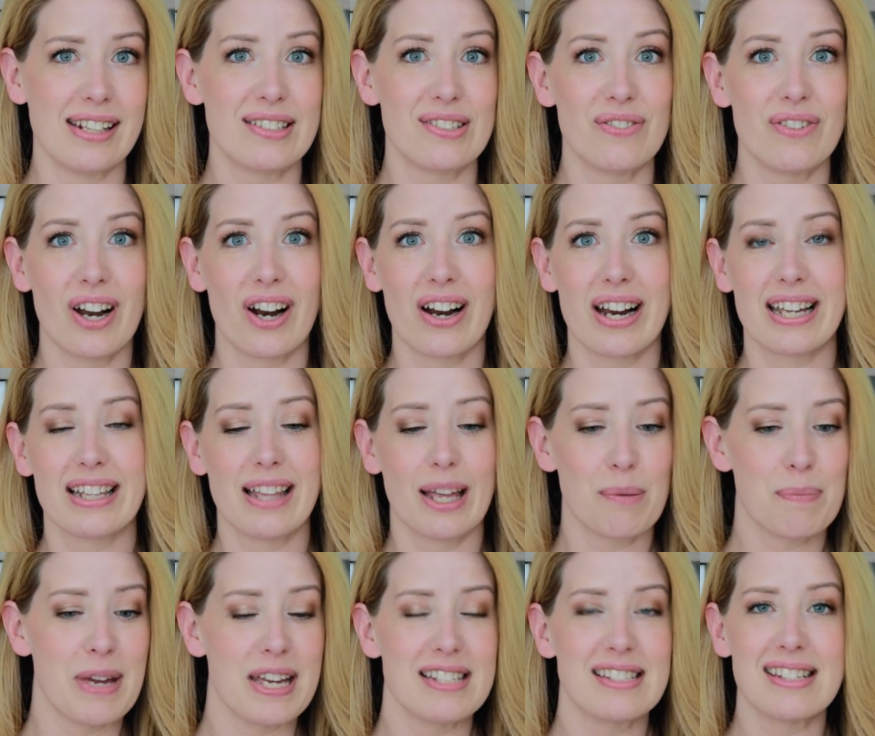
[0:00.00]
It's very
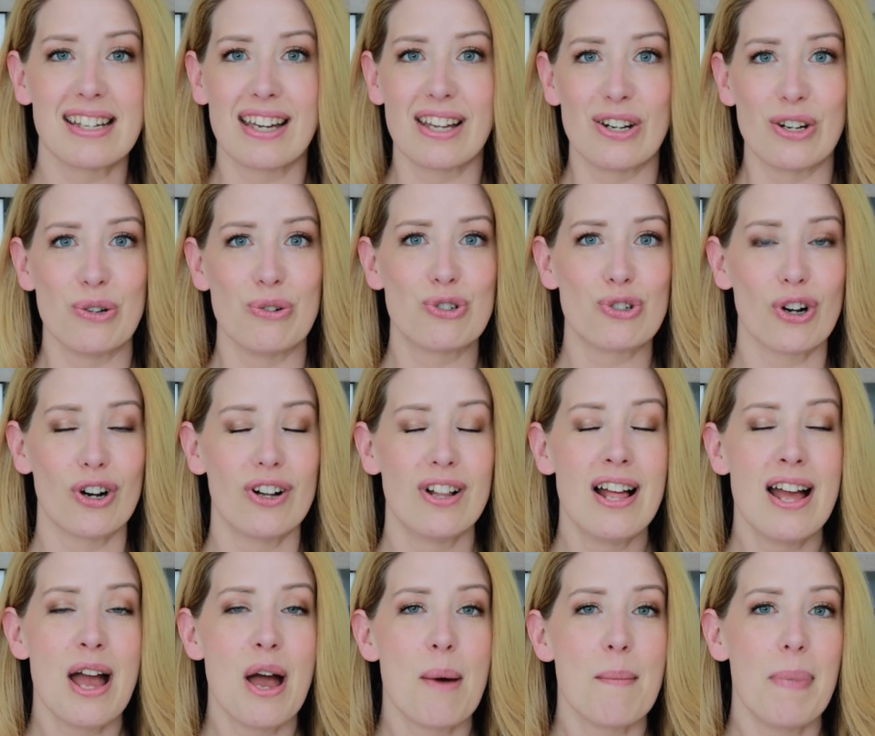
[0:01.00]
like basic and
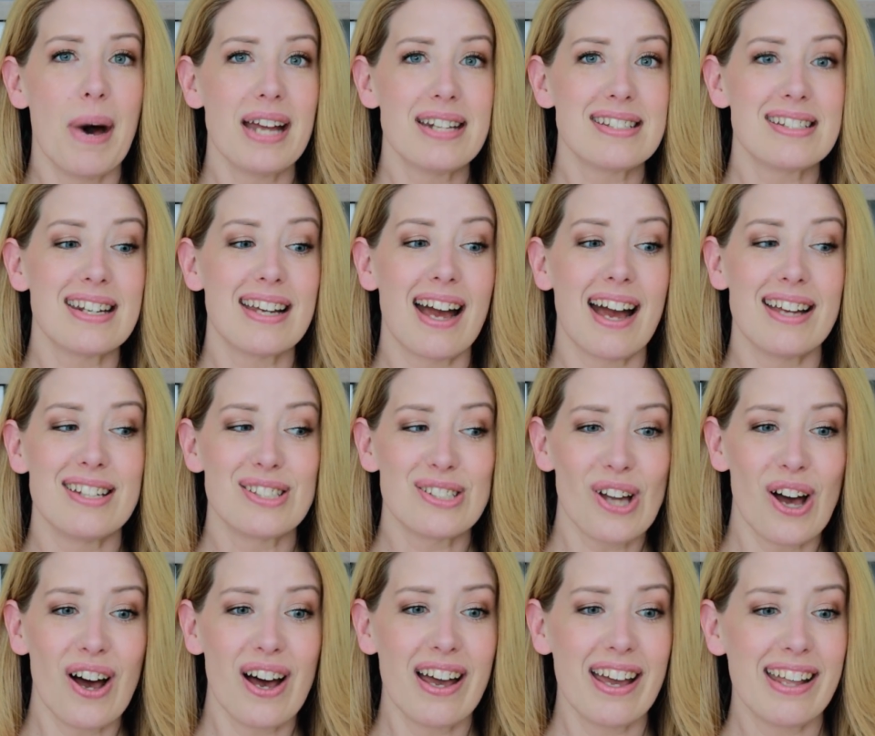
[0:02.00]
neutral, but I
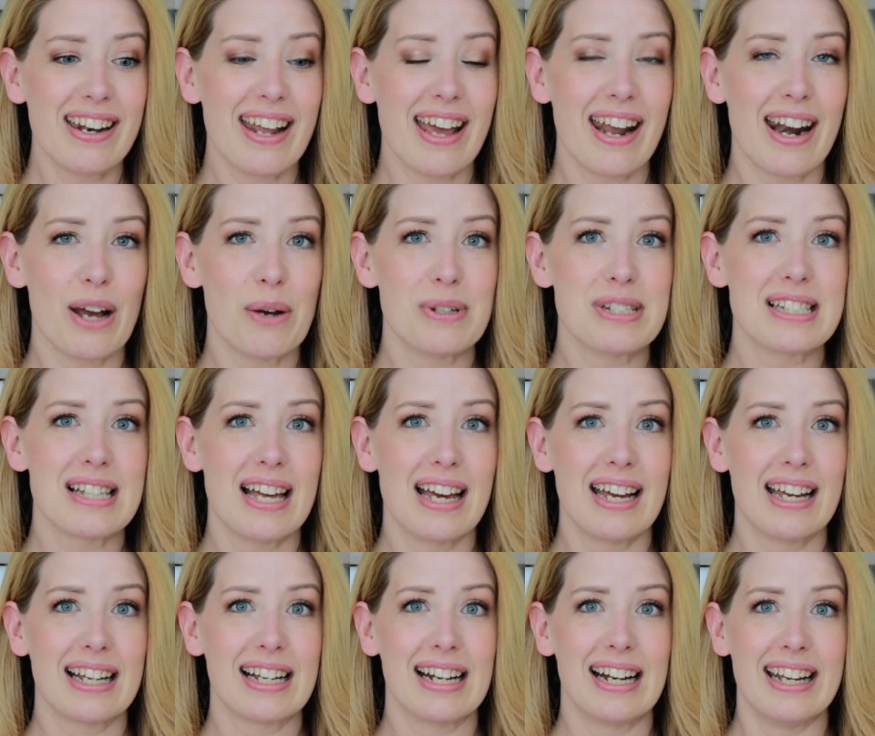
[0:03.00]
saw it and I was
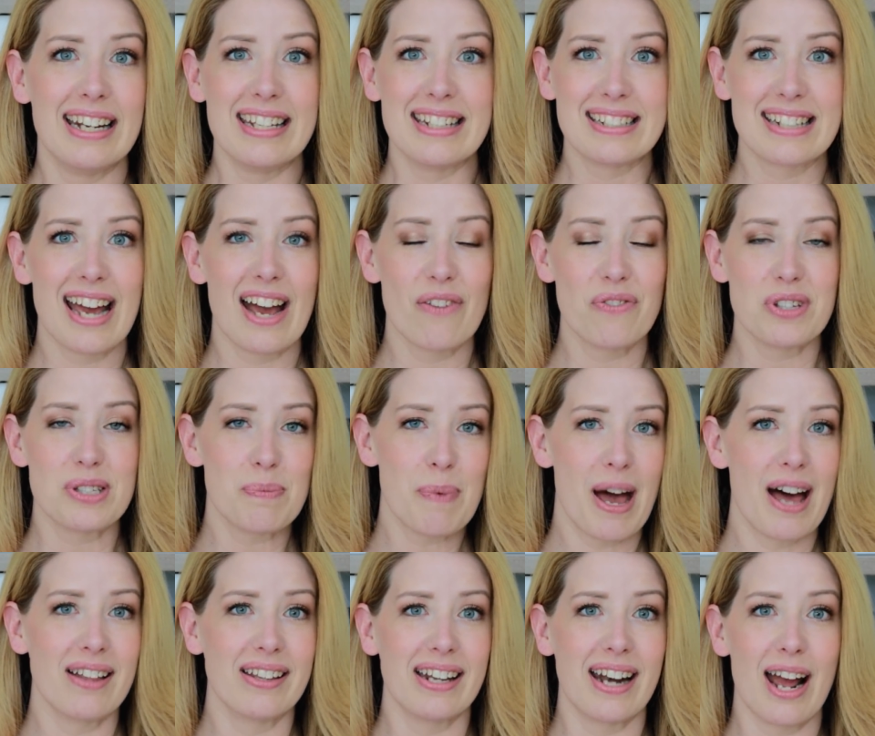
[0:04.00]
like, I need to have this
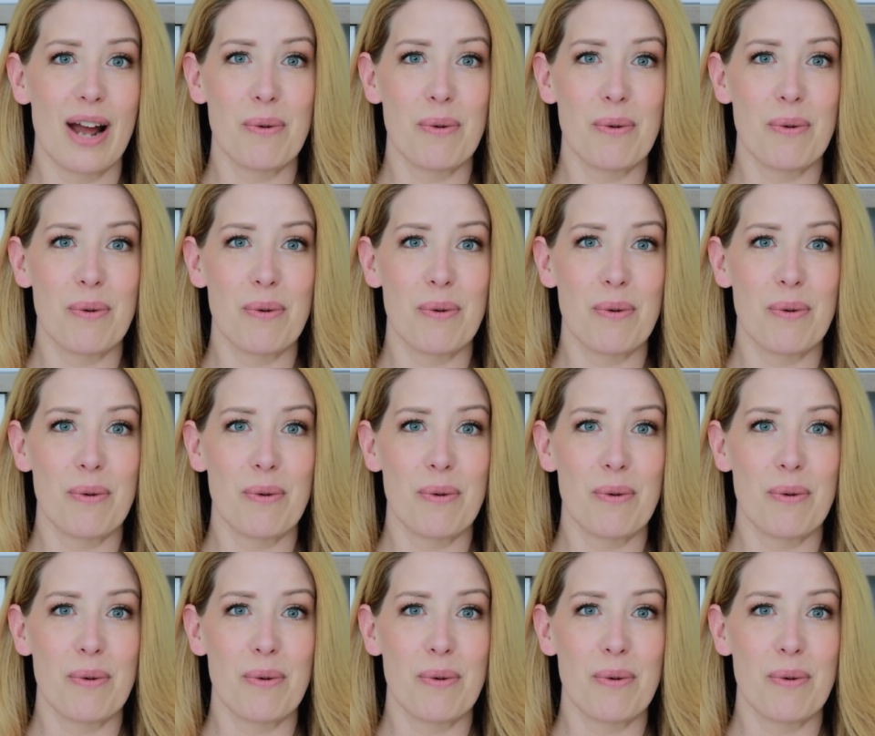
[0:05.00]
palette.